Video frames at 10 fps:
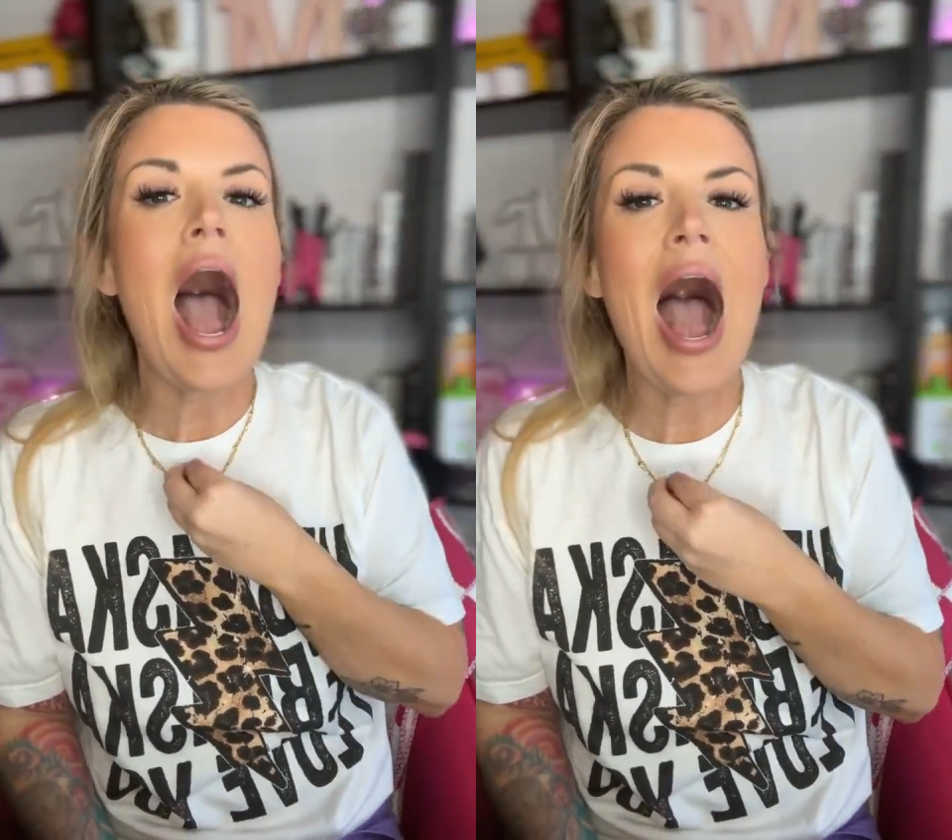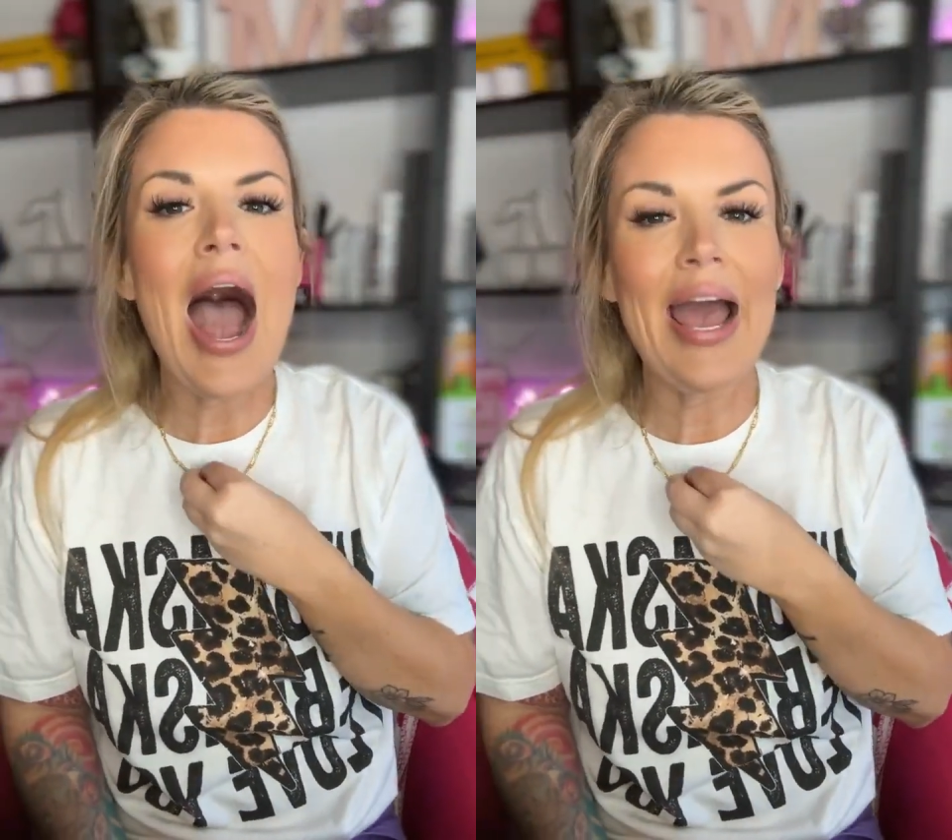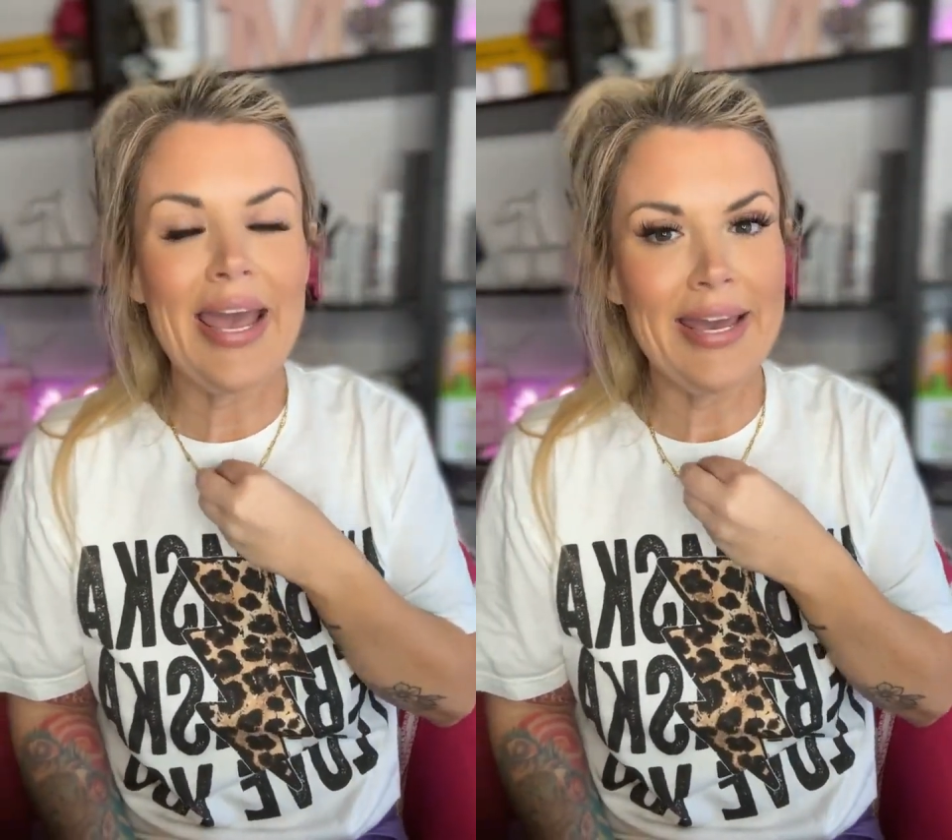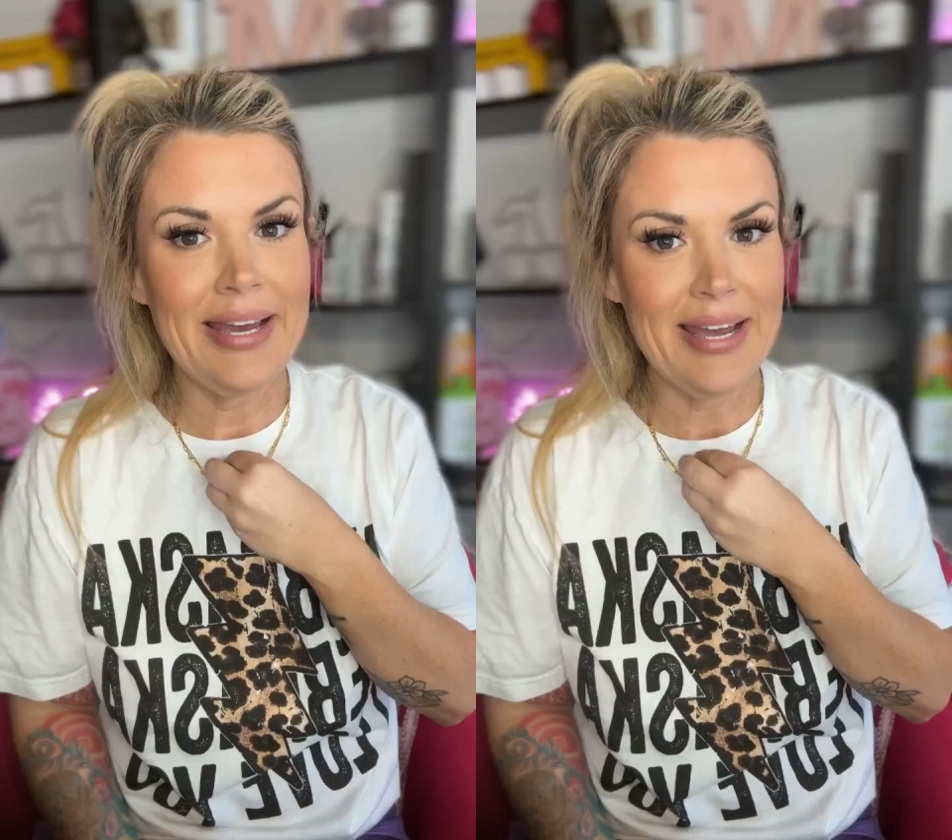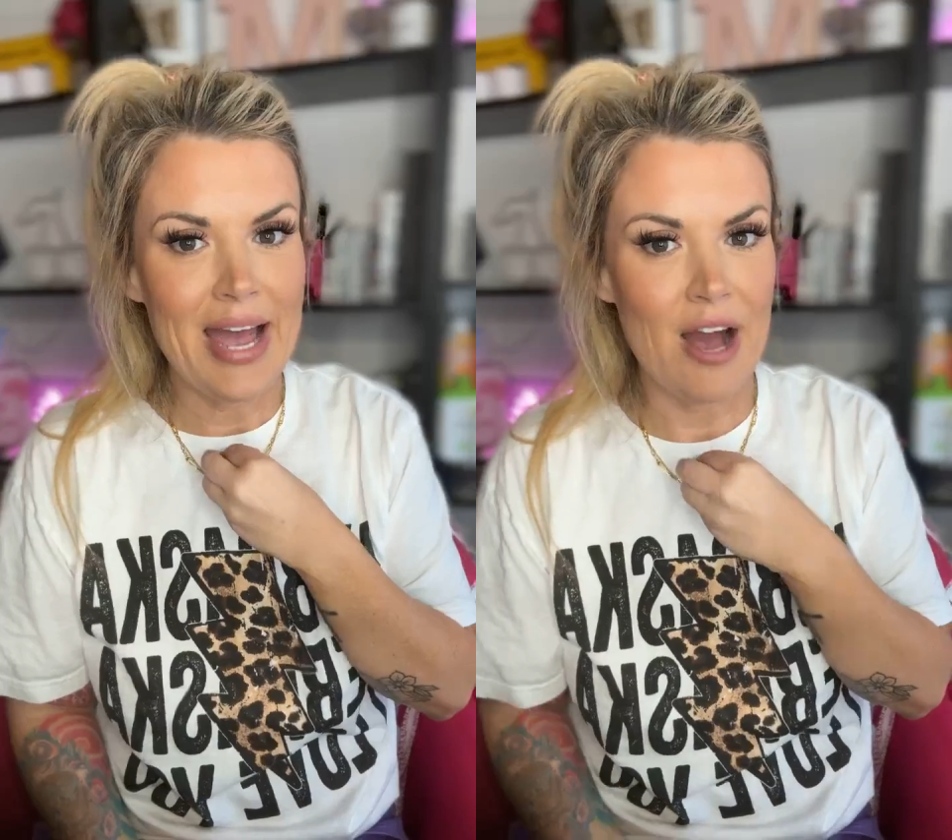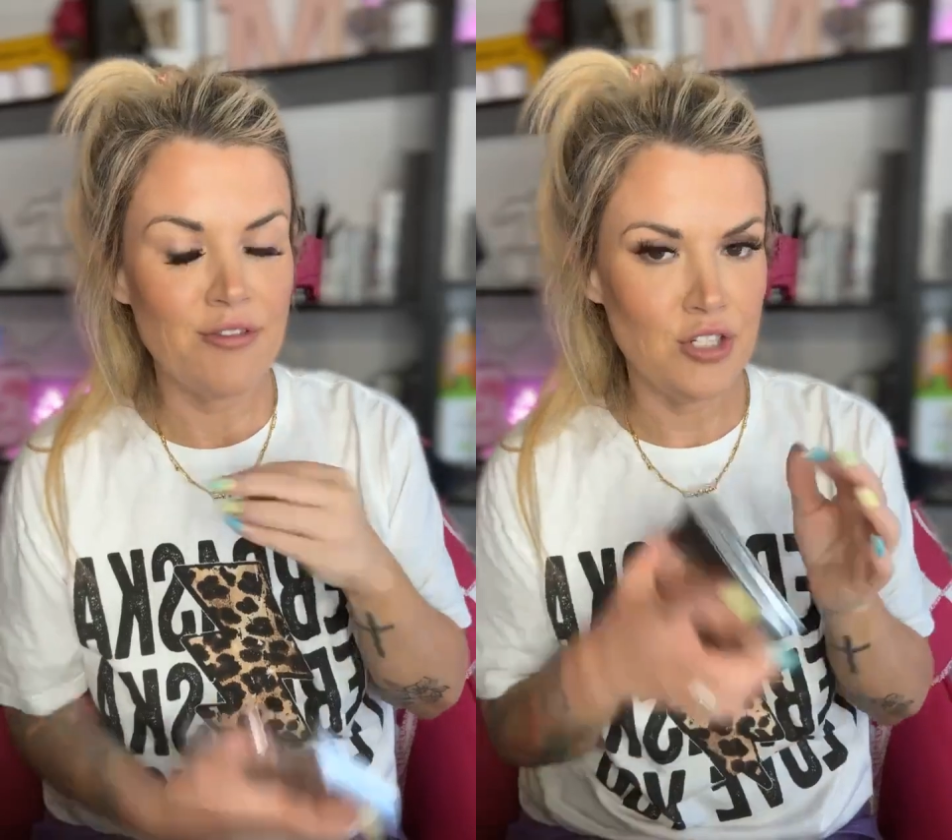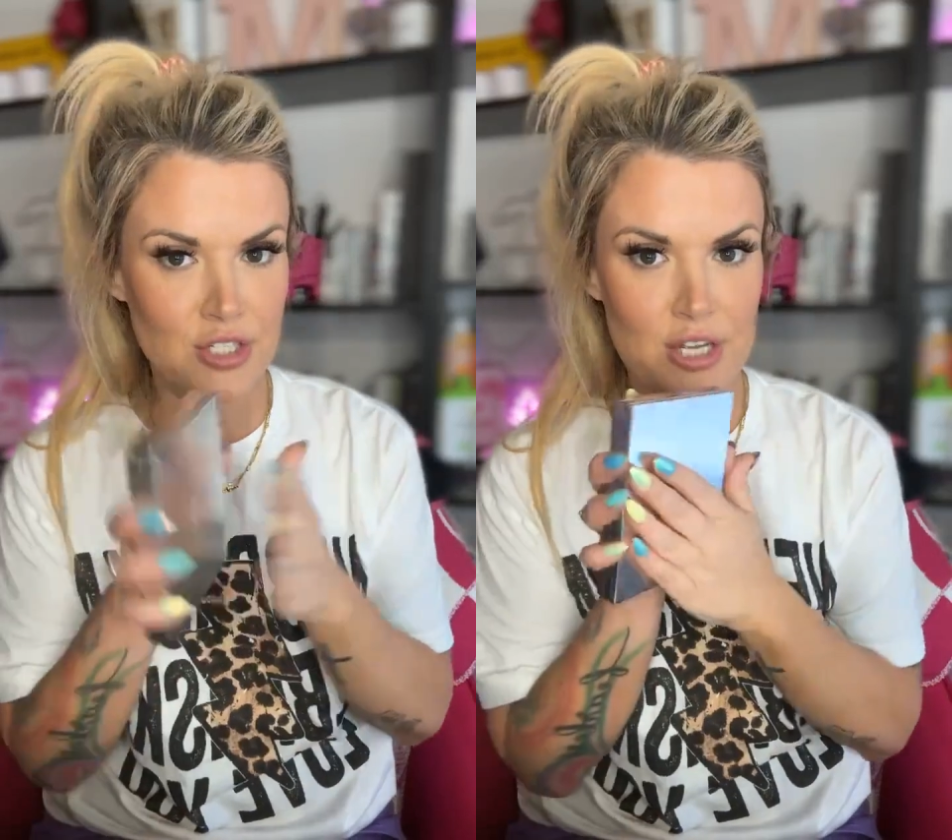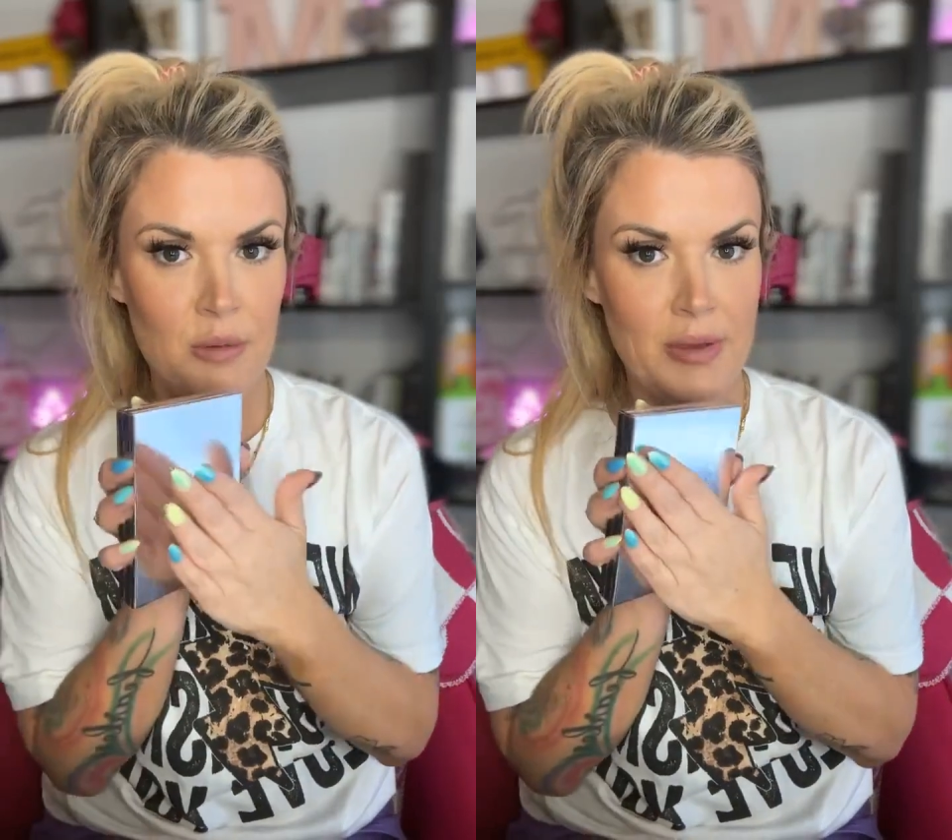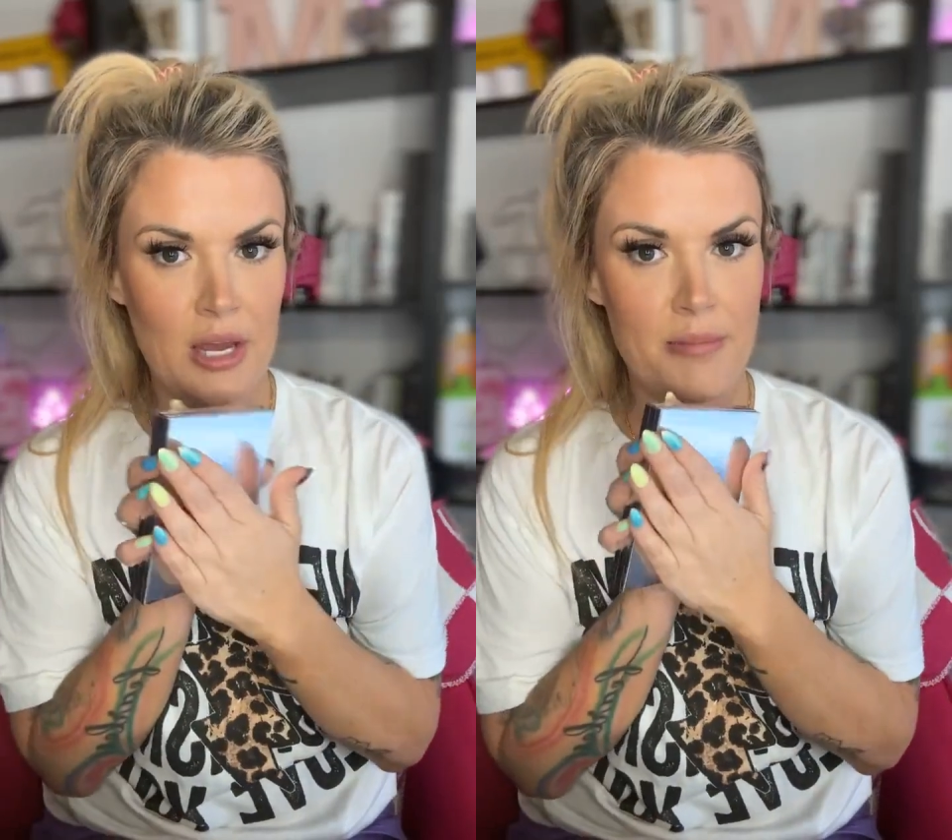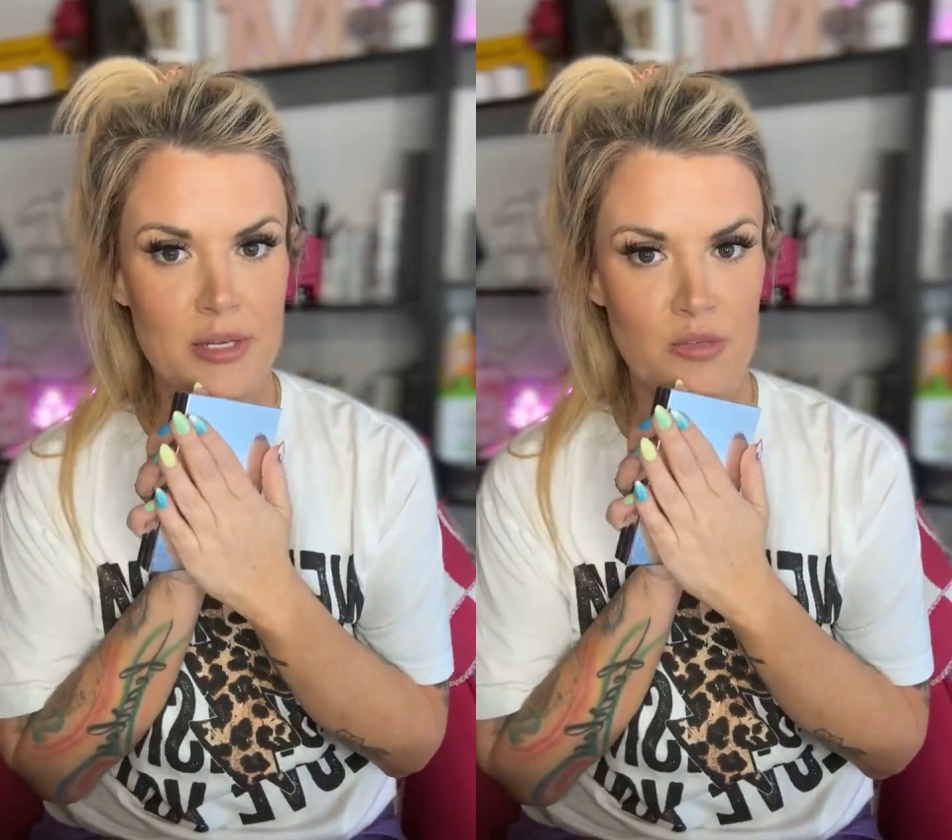I have to sell
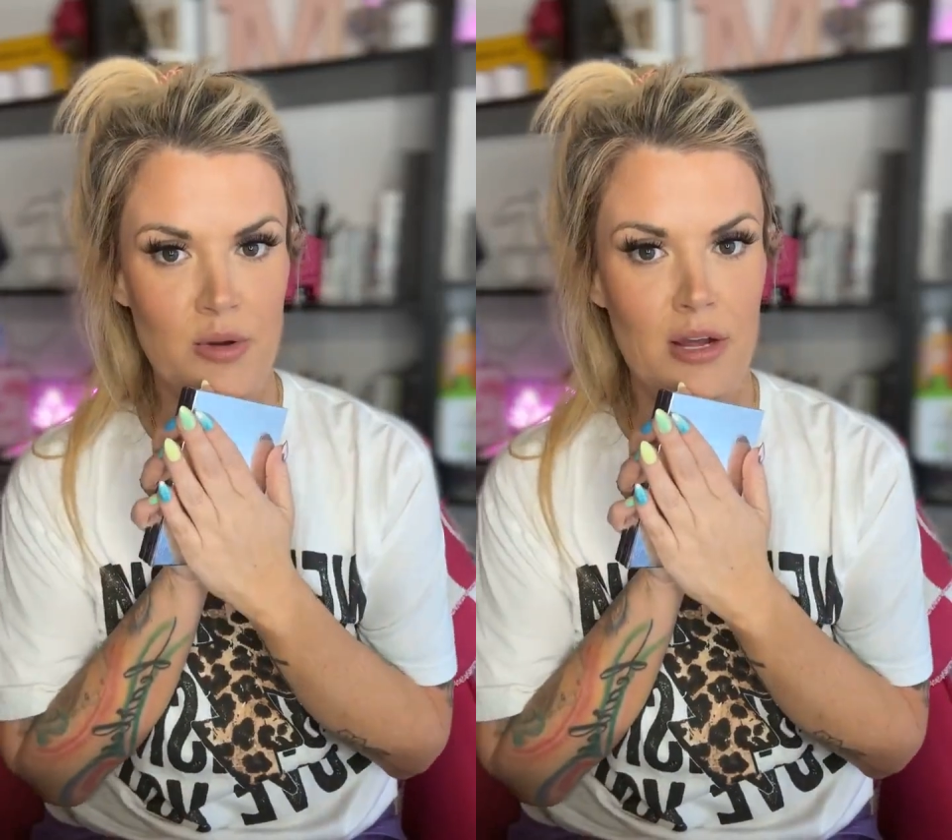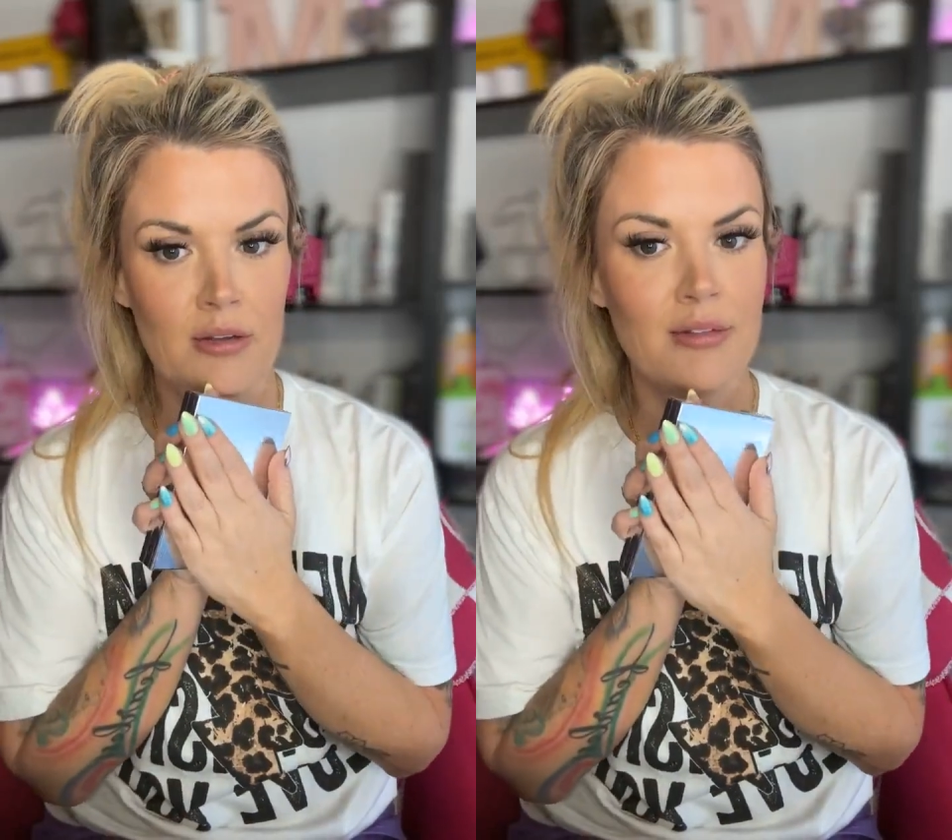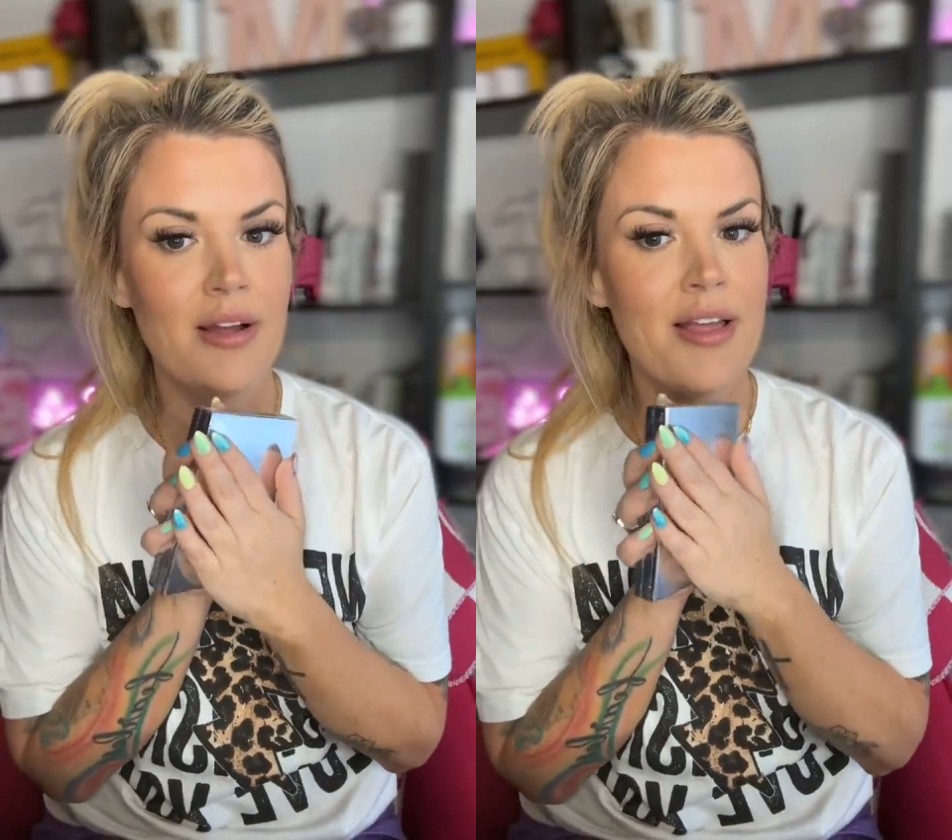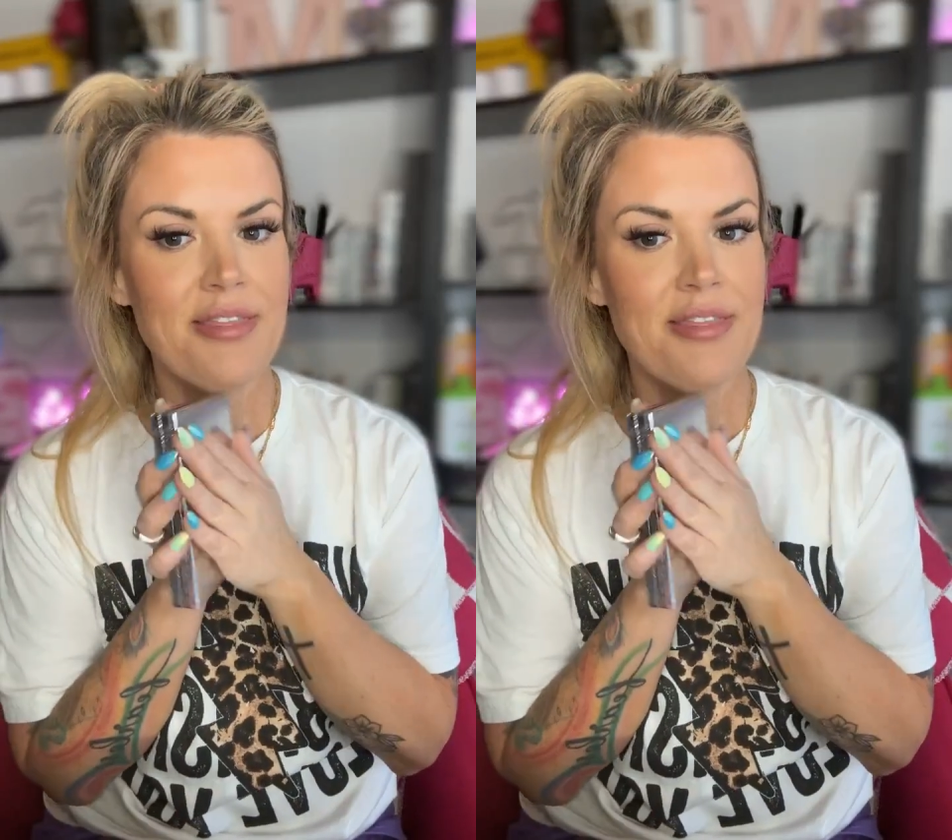makeup as well.